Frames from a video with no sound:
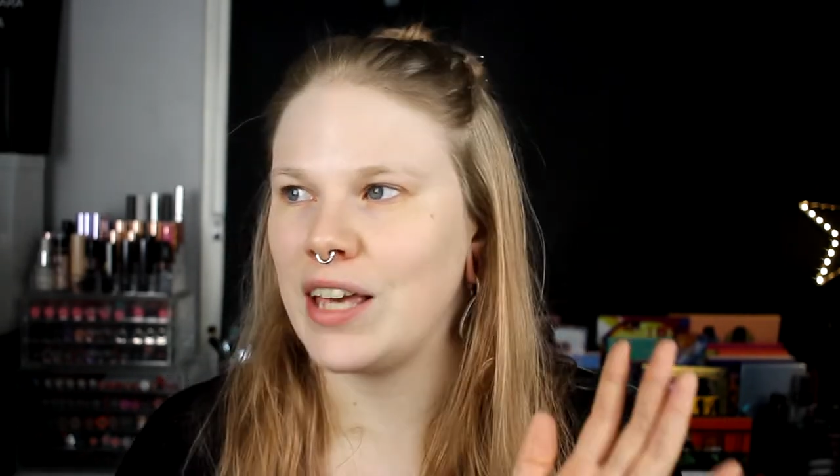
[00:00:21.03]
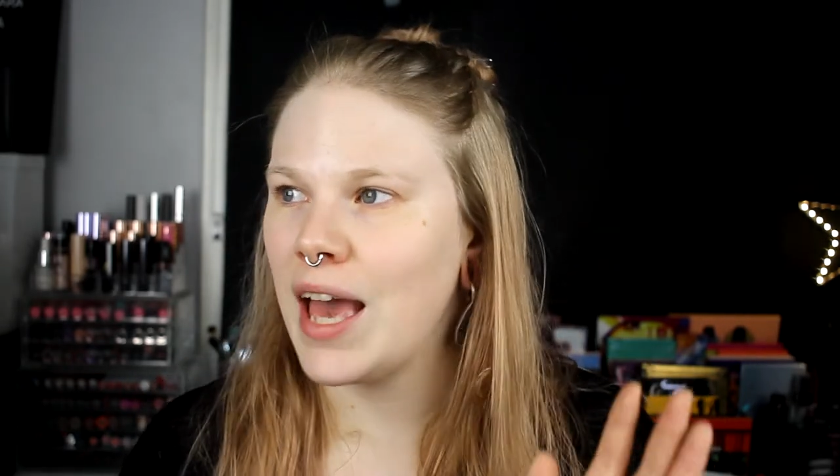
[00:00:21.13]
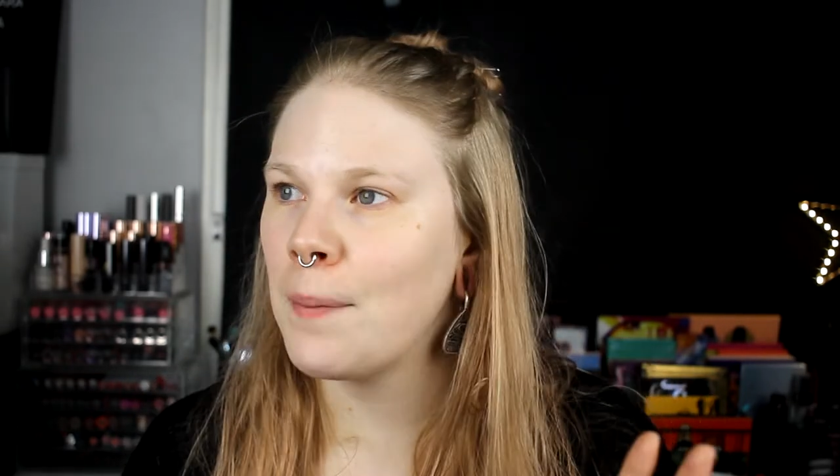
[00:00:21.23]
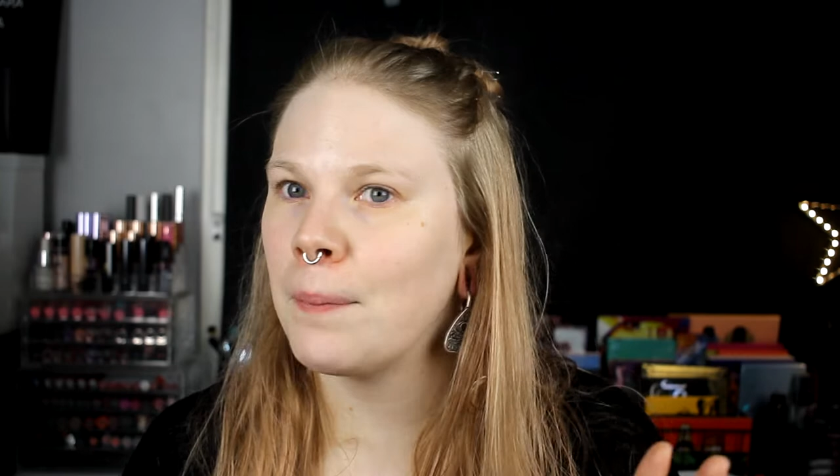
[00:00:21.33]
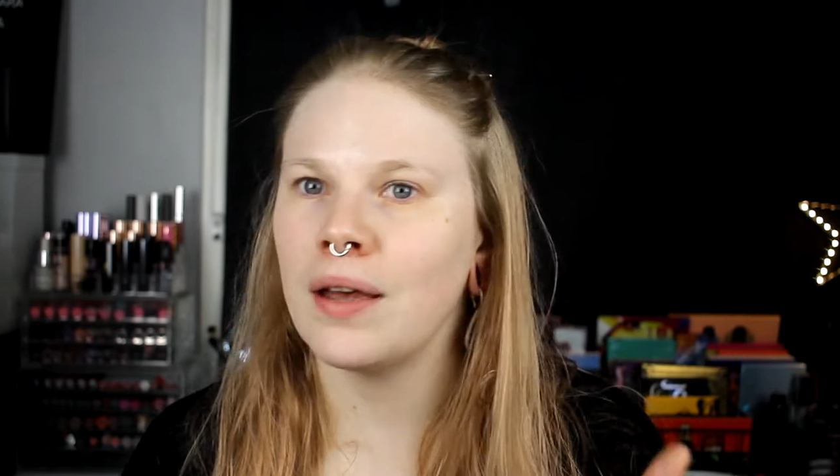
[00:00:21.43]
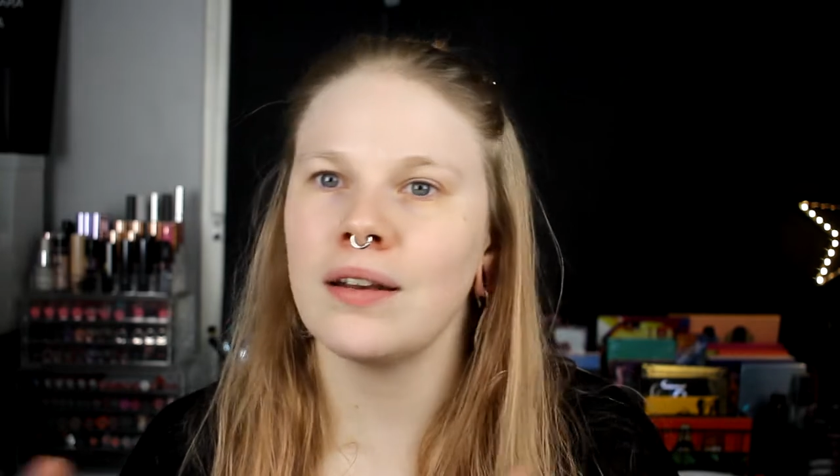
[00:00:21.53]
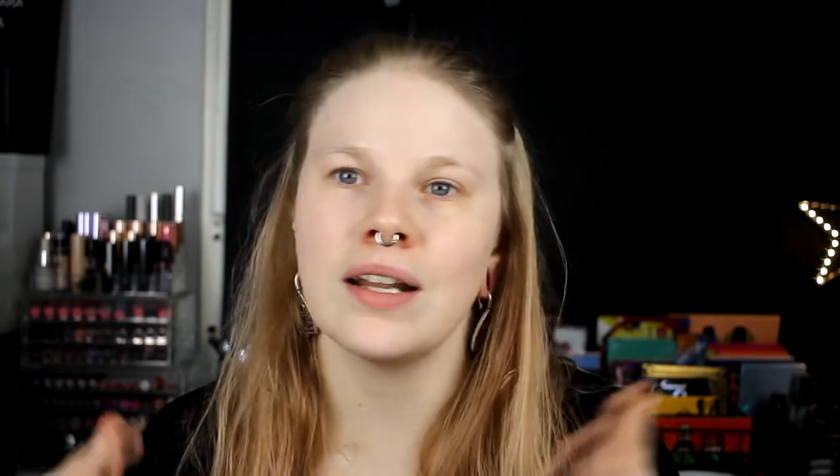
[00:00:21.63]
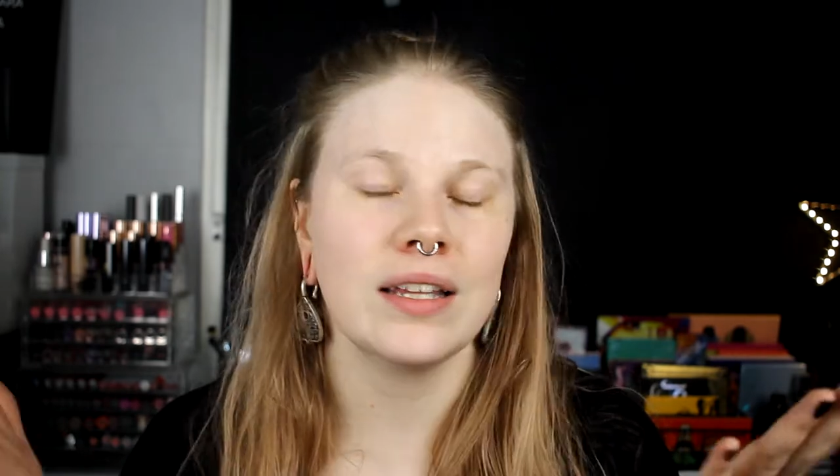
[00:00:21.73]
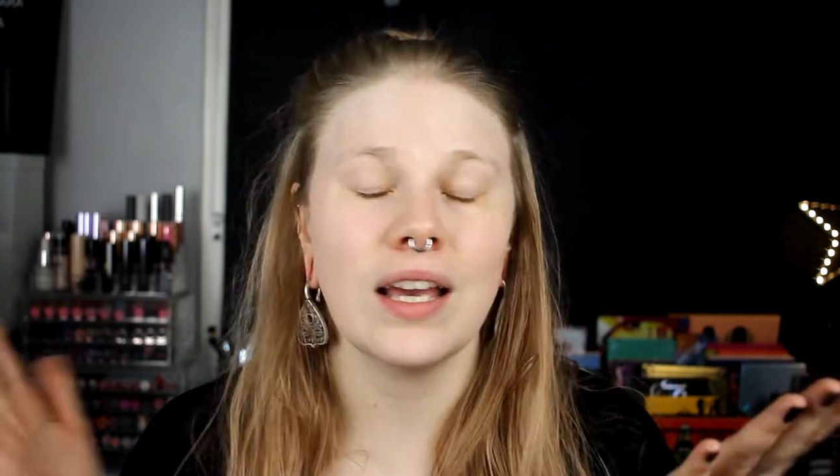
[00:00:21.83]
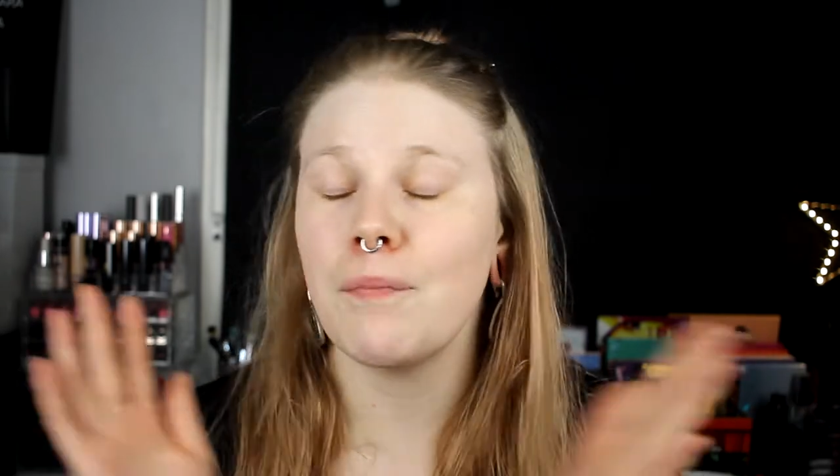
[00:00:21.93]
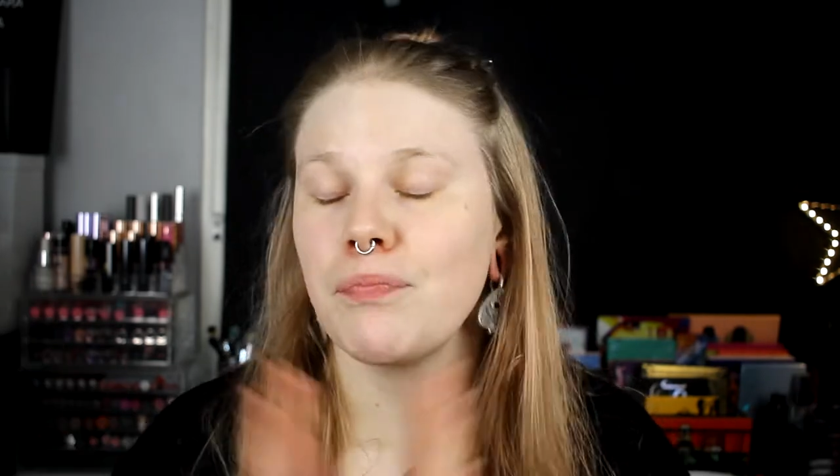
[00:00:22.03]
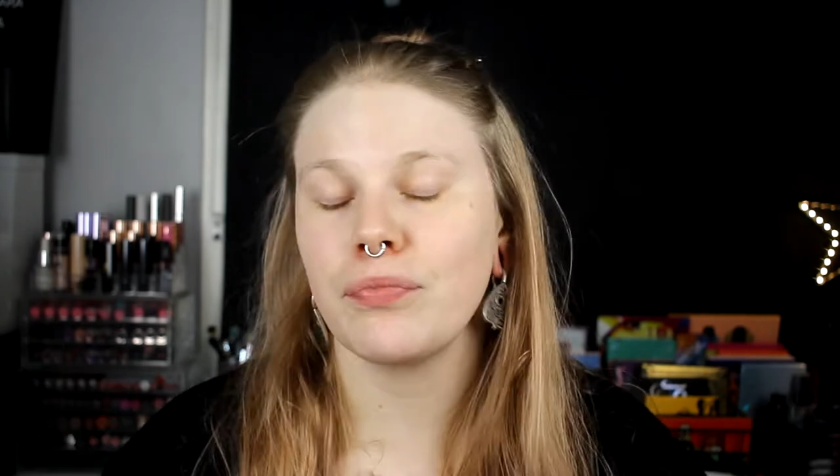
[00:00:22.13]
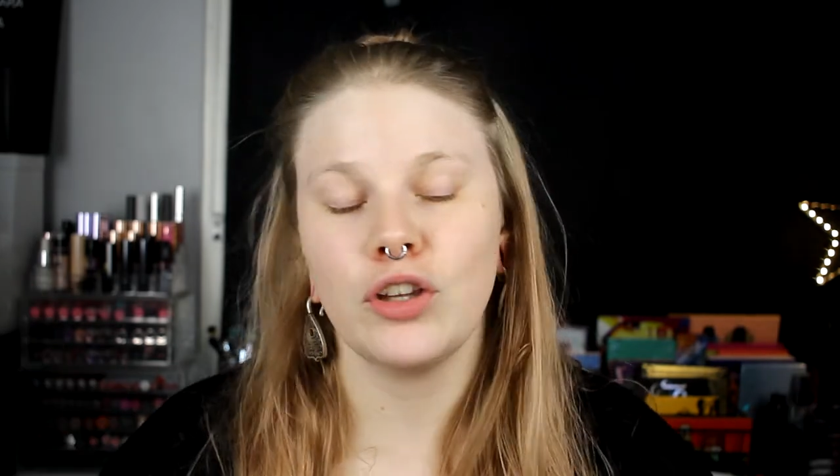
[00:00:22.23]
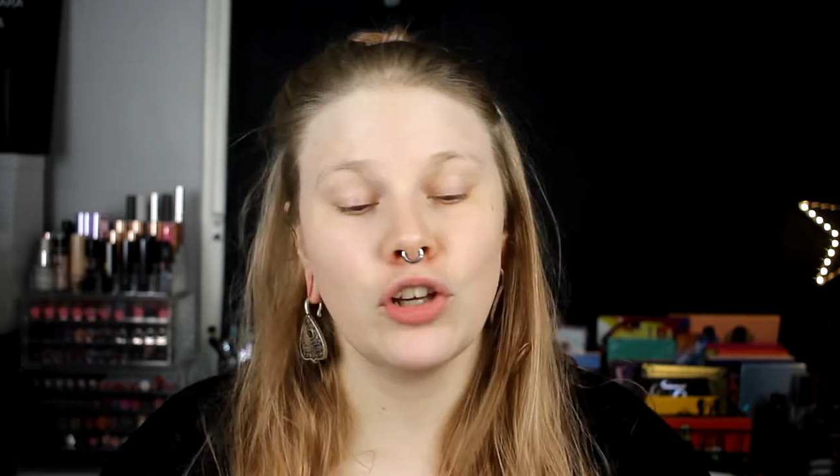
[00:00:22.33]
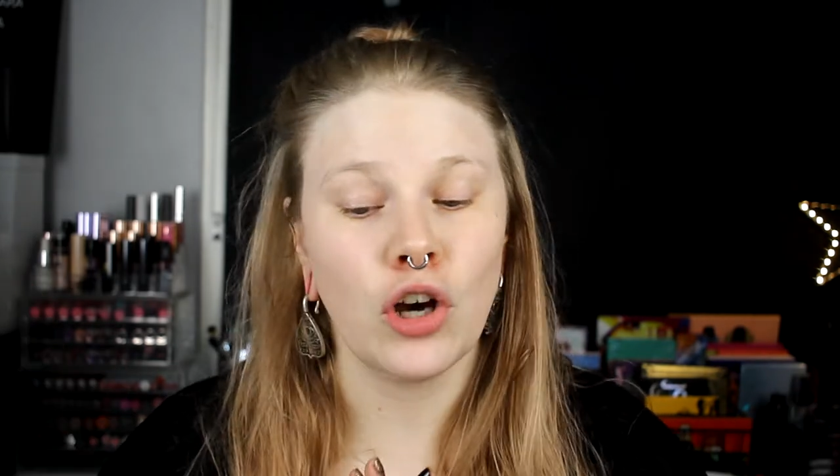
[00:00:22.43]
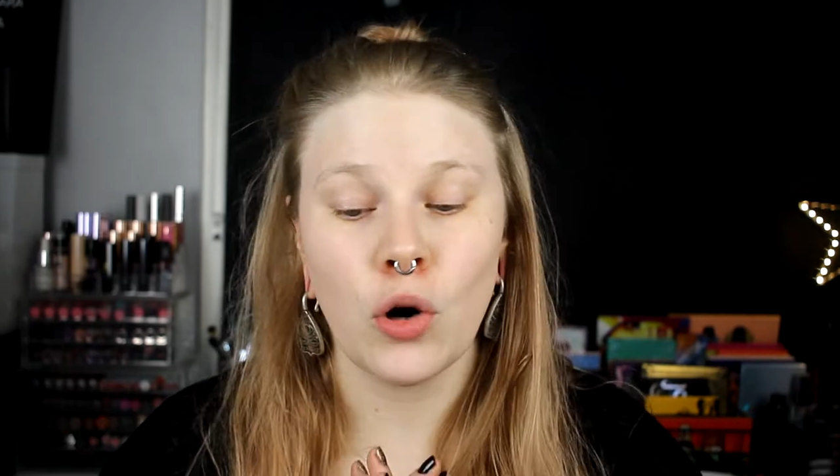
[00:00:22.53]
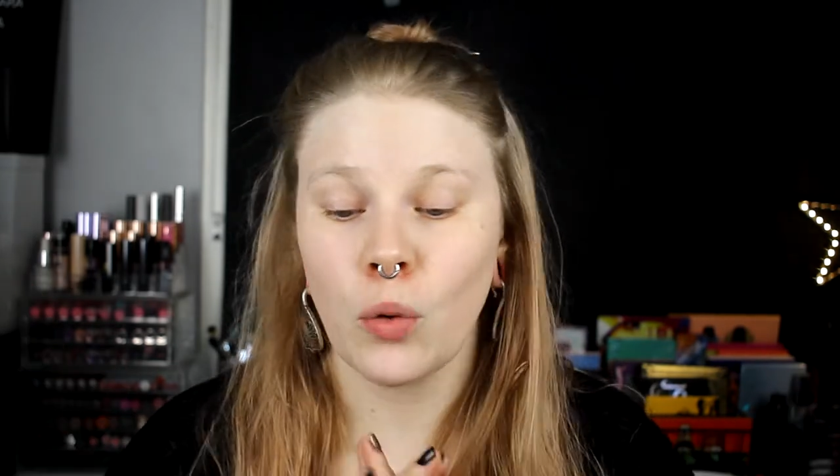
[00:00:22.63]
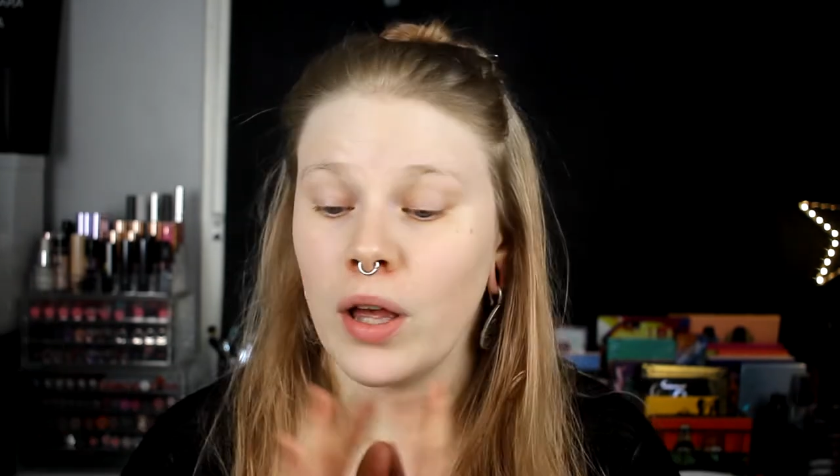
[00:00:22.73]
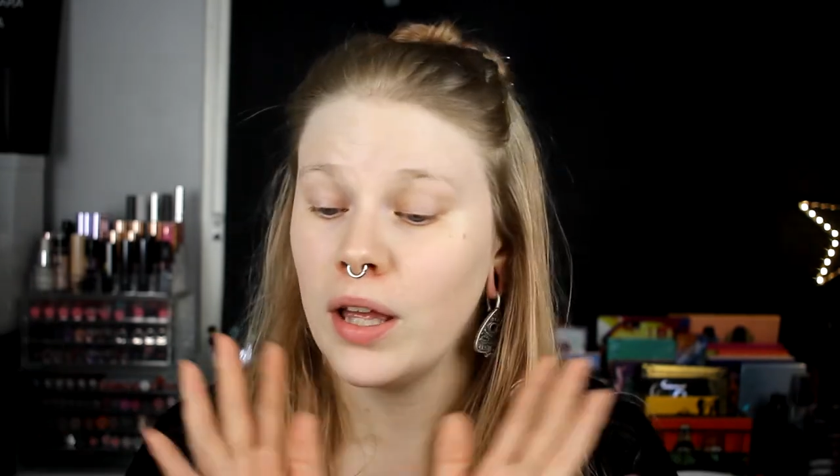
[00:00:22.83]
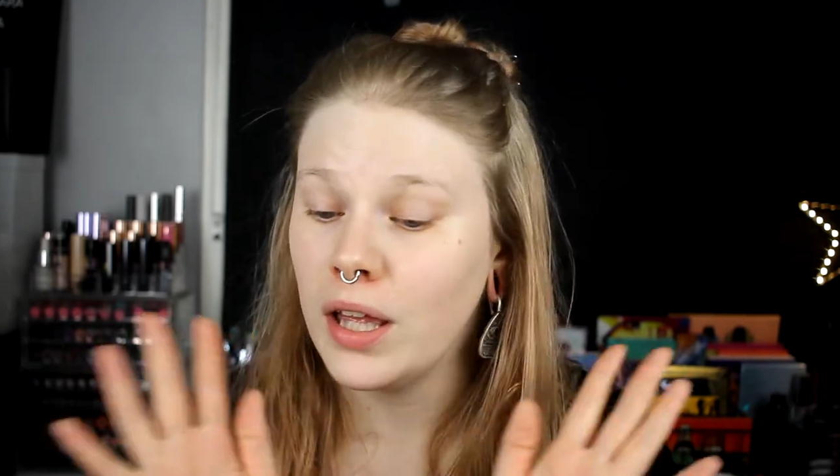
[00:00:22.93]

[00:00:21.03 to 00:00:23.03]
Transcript: happened and yeah, you know,